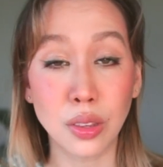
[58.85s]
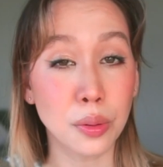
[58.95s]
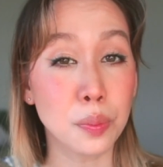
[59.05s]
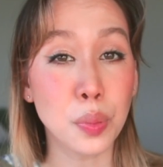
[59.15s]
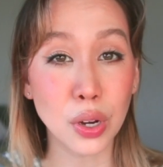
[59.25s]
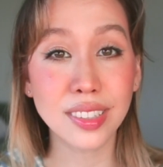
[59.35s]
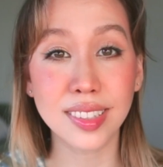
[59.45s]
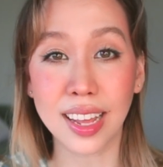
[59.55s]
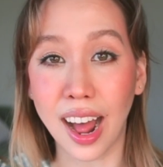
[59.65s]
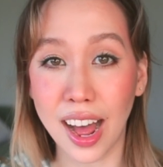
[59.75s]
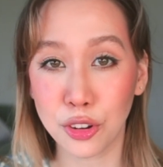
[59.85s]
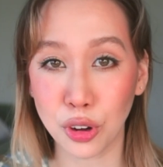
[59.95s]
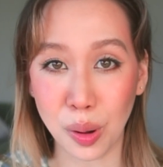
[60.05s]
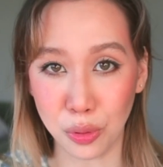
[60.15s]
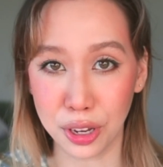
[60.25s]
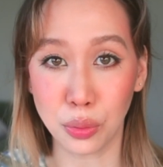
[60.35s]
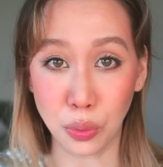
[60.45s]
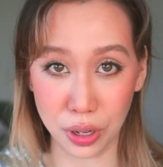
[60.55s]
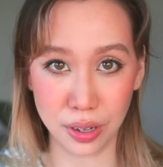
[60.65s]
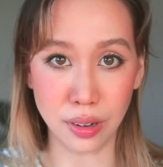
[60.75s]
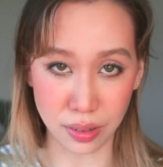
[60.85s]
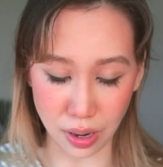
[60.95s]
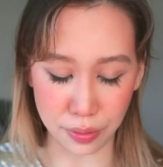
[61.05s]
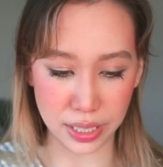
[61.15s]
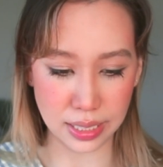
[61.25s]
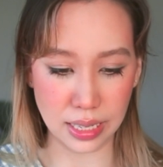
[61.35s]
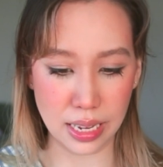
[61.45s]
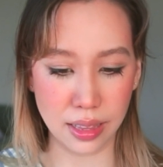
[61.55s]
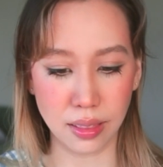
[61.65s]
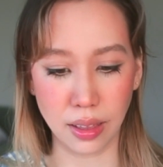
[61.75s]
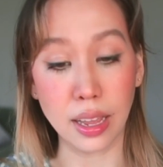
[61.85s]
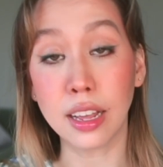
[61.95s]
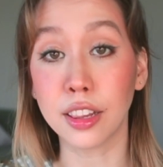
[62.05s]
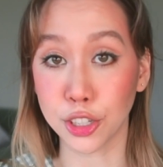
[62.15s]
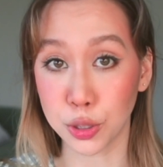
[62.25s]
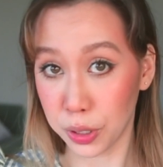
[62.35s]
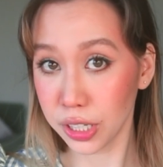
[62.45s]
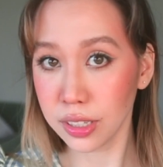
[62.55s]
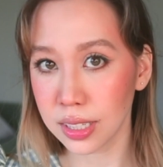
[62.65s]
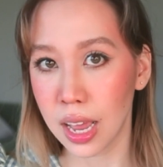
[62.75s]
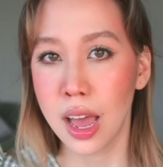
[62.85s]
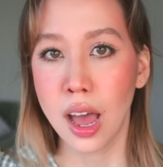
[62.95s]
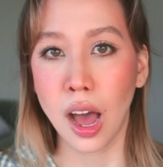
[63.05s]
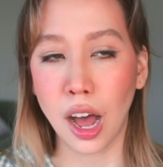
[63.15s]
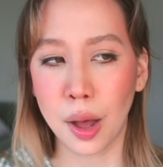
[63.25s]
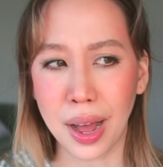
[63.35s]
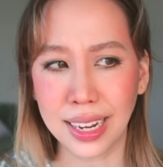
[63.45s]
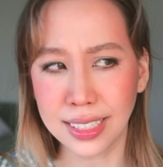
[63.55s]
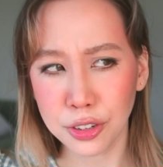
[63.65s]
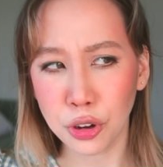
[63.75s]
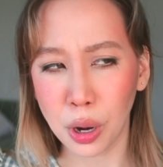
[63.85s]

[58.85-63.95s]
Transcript: The books that I grew up with were obviously the English books. I did grow